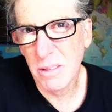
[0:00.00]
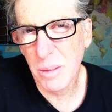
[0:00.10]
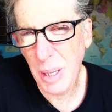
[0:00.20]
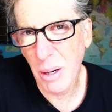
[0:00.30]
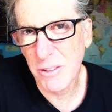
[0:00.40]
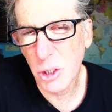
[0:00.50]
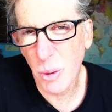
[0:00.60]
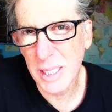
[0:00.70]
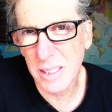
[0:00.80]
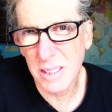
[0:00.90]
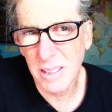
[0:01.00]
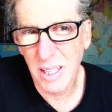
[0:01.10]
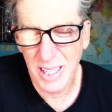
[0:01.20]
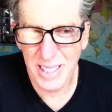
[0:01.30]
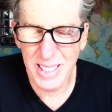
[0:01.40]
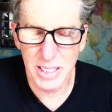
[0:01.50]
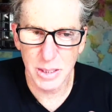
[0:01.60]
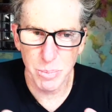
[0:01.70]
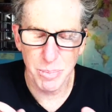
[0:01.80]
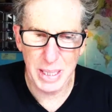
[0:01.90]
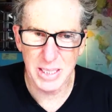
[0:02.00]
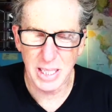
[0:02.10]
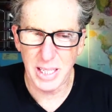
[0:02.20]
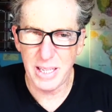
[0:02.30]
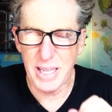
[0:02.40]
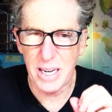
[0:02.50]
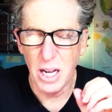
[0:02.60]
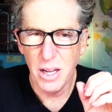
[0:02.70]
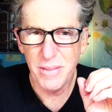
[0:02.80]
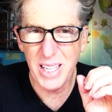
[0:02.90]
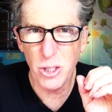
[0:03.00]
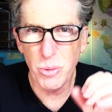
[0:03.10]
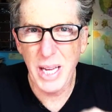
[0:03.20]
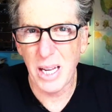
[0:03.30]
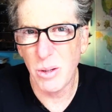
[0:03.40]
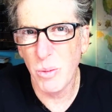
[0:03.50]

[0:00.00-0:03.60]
The power of choice uh, is basically that that you get